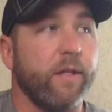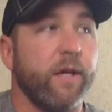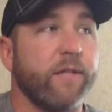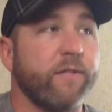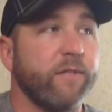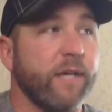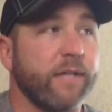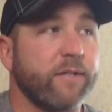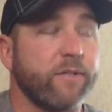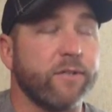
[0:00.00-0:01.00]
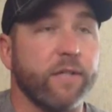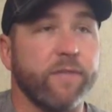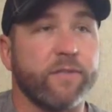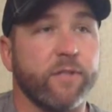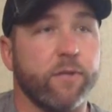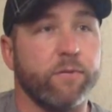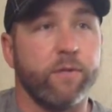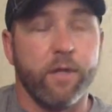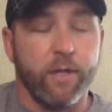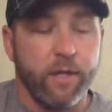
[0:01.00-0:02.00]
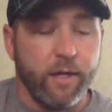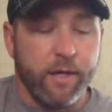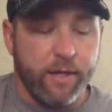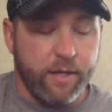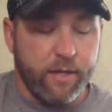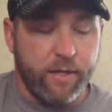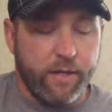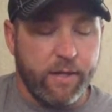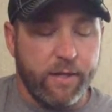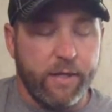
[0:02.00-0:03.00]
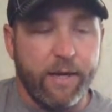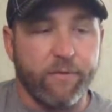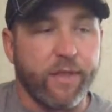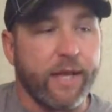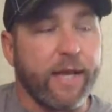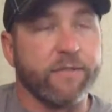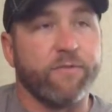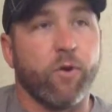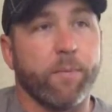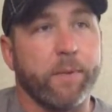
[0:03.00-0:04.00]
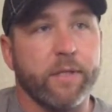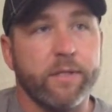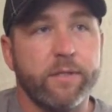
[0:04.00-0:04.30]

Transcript: lots of electrical stuff, so everything has a formula